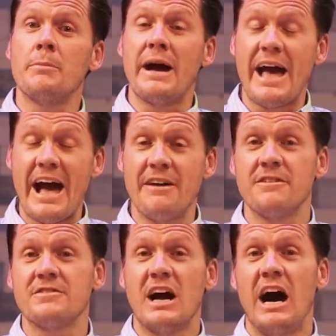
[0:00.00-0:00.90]
on behalf
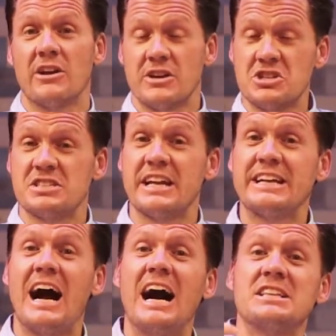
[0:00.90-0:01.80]
of God, or I should say
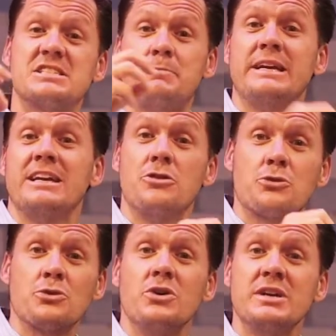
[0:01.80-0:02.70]
God speaking
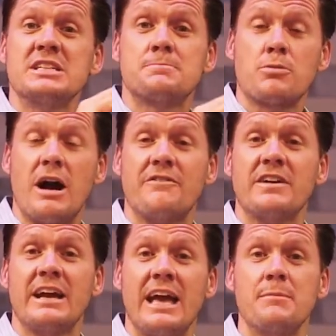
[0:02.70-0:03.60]
through his
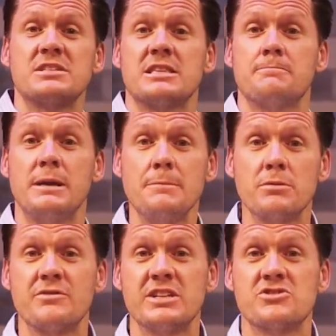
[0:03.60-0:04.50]
prophet Amos to the
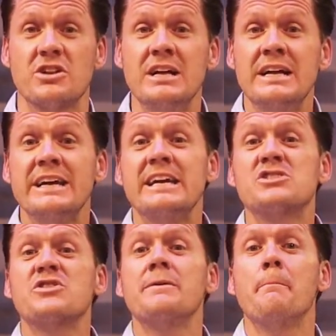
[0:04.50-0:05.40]
people of Israel,
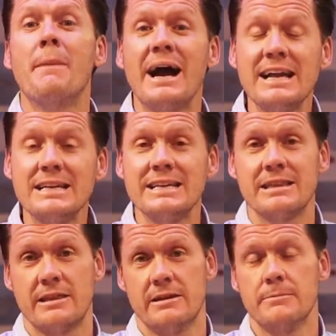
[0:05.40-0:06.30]
is
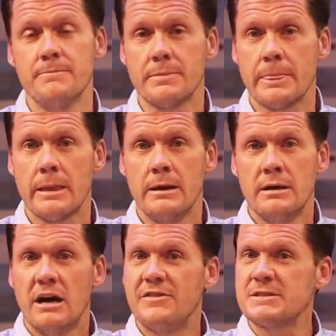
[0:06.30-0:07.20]
reminding them
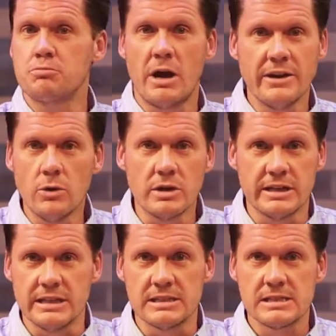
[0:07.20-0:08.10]
of his
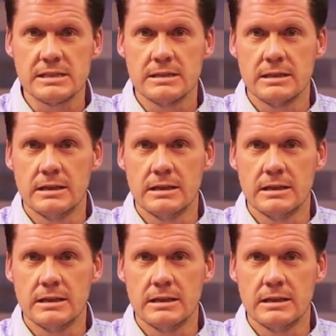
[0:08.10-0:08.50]
priorities.